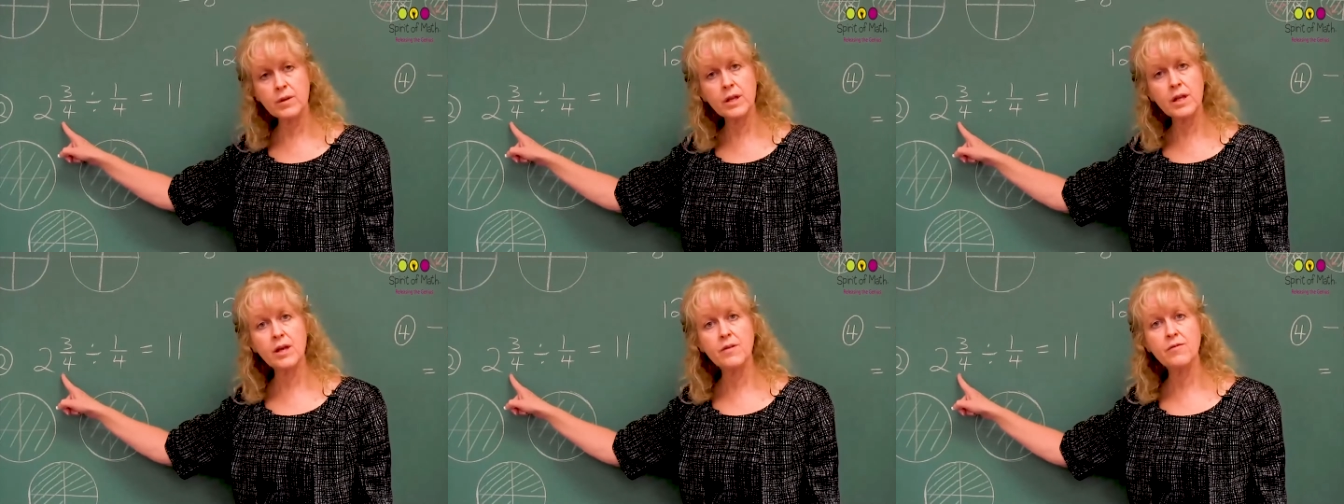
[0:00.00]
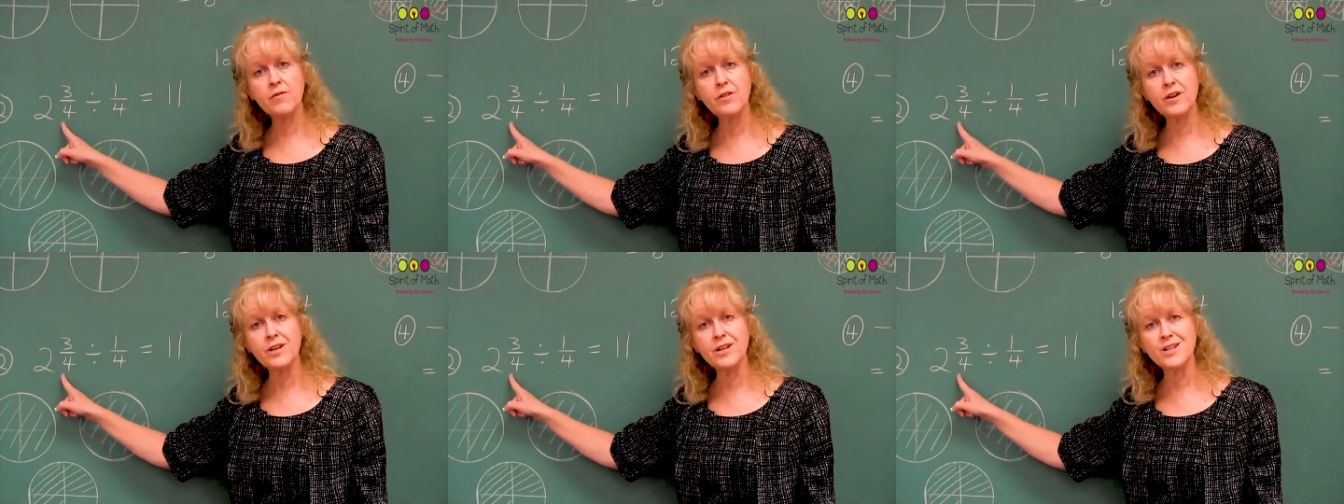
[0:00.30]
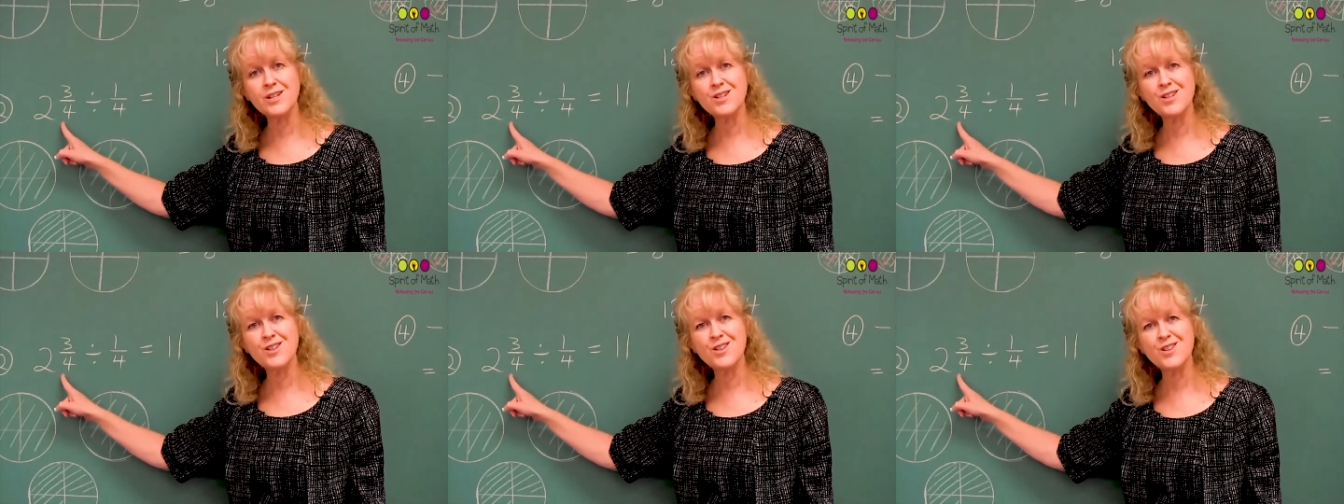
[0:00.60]
can fit
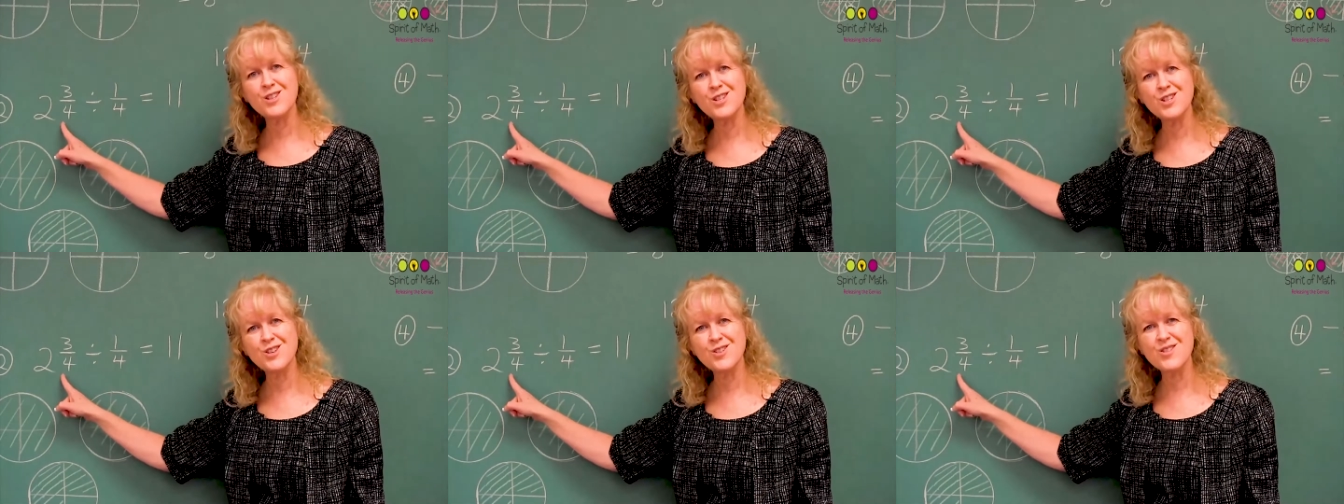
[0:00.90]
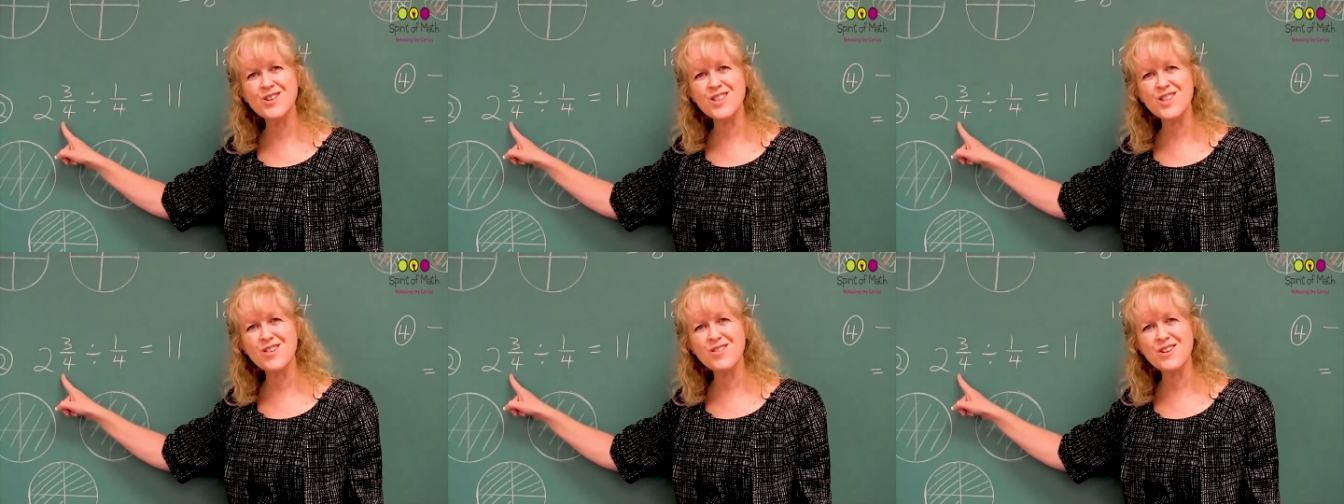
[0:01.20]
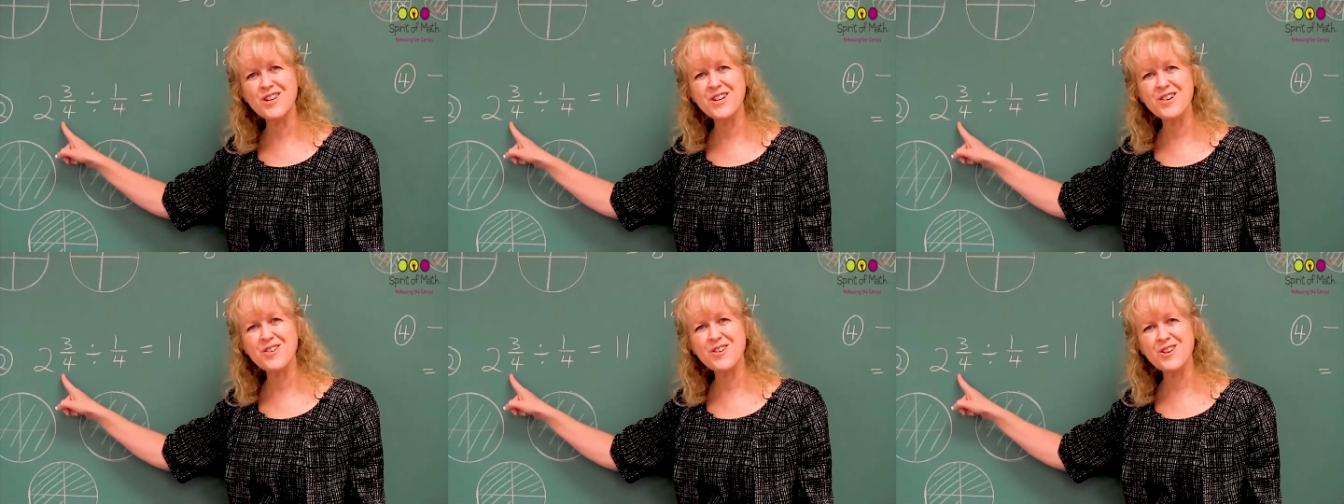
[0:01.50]
into 2 and
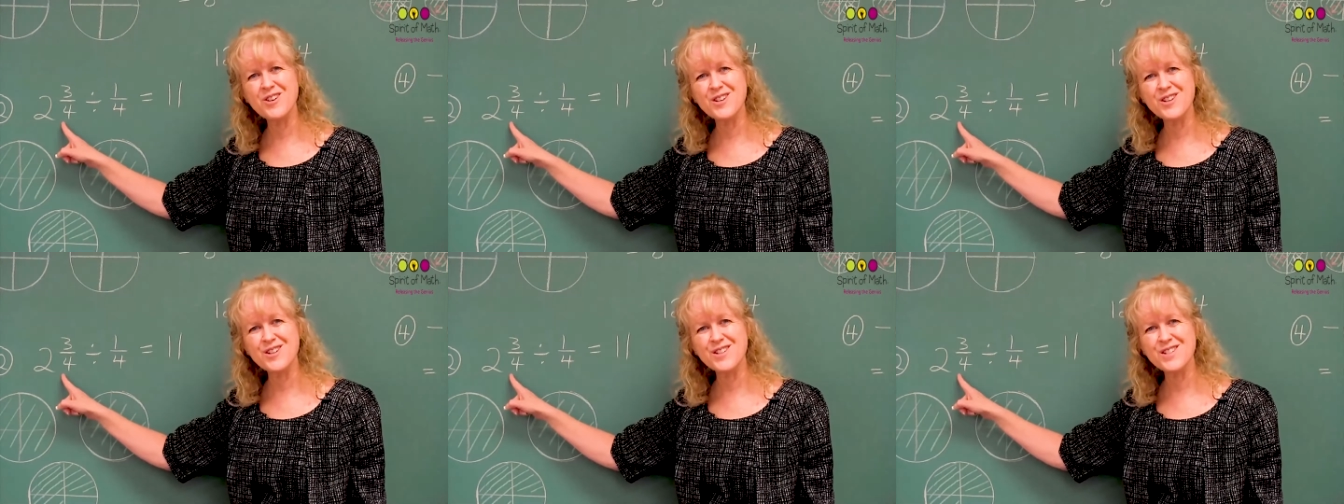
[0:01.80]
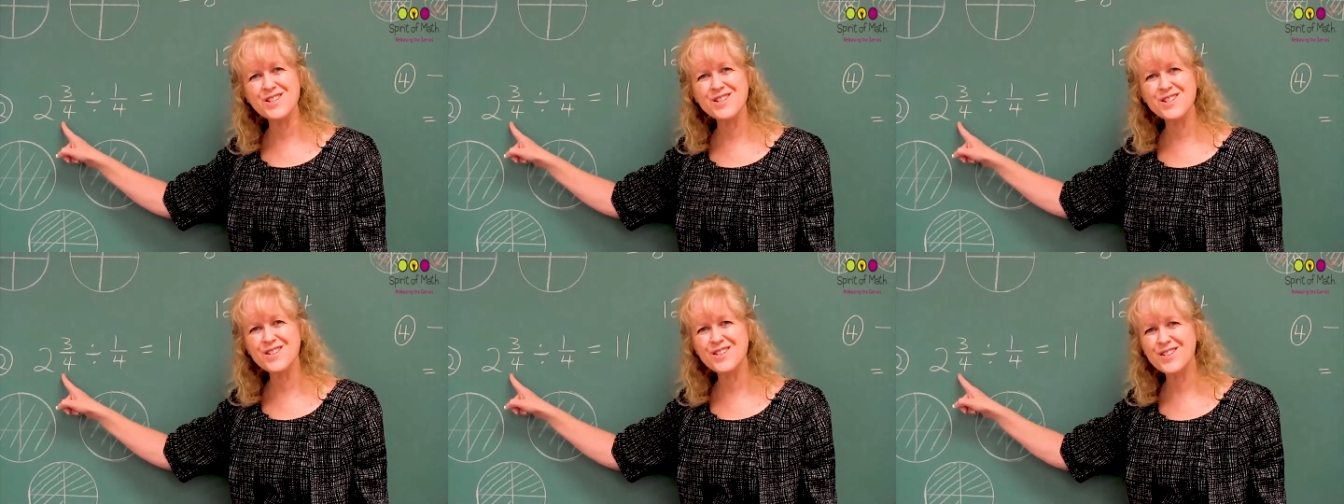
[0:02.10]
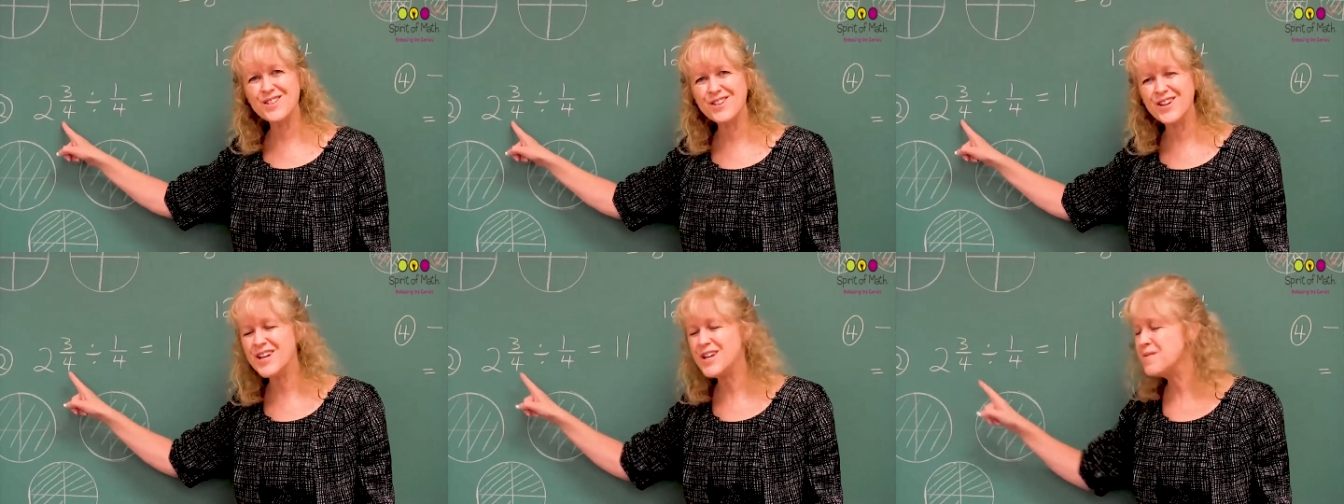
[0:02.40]
3 quarters,
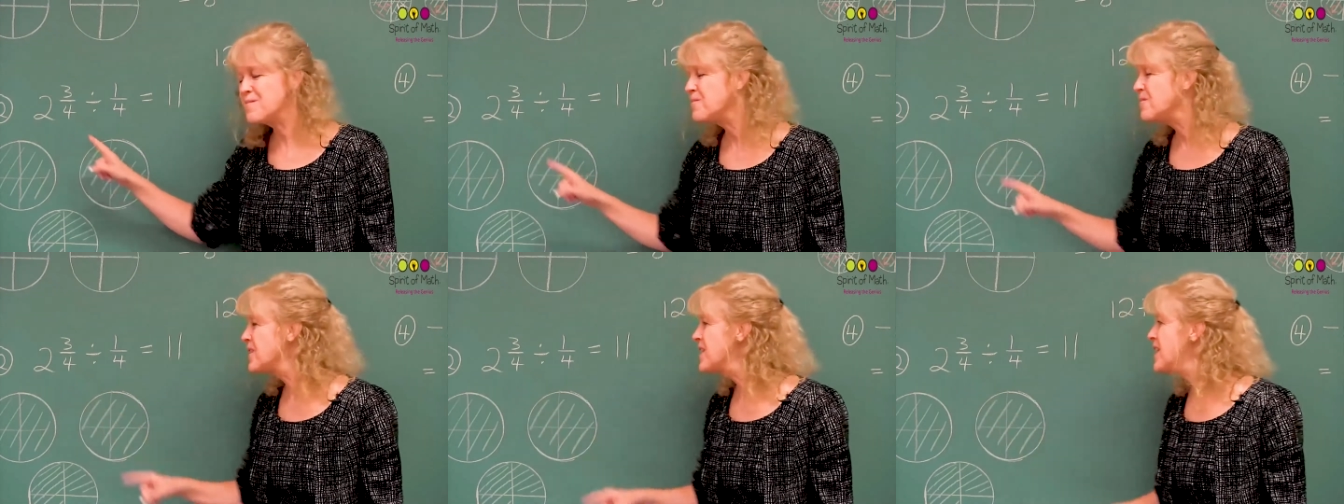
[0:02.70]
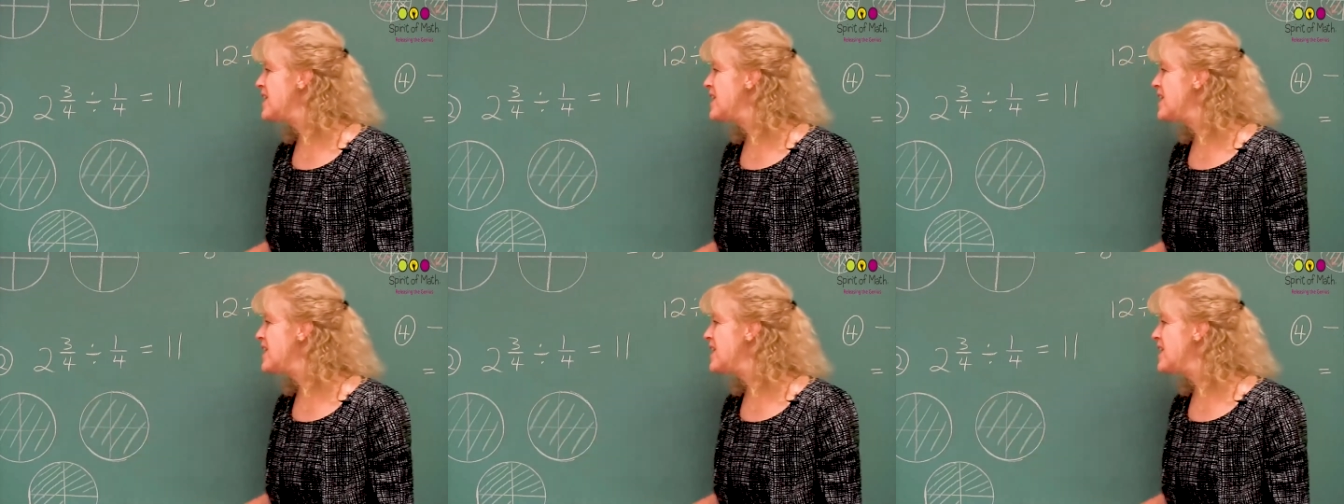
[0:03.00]
right?